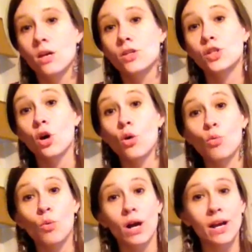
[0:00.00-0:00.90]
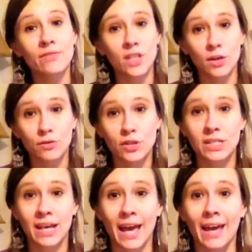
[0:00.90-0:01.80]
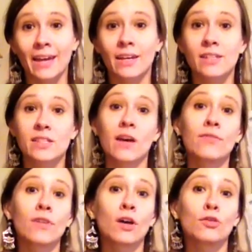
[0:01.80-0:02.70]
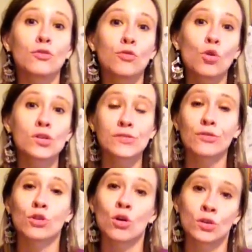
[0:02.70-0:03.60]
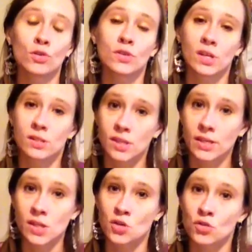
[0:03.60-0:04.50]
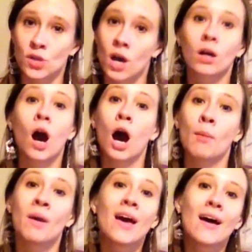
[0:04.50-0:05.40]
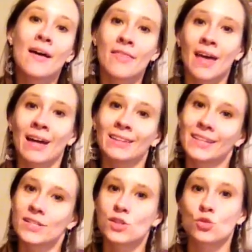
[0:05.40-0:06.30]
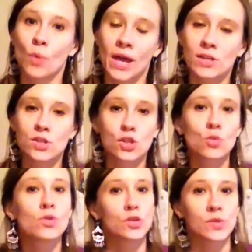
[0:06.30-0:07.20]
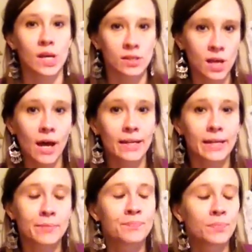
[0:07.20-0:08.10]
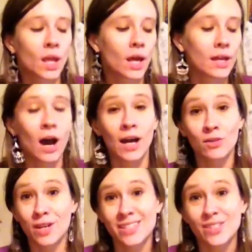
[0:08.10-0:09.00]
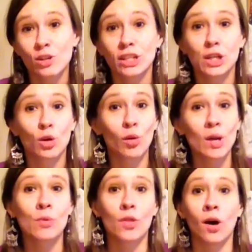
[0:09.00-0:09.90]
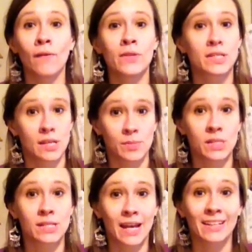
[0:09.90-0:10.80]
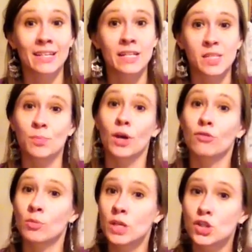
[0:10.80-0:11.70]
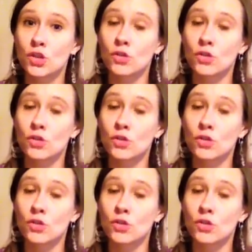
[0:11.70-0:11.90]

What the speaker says: So what I've done for today is I've found 4 different articles on PsychCentral.com that list ways to reduce anxiety. Now, I don't necessarily agree with all the tips and techniques, but from each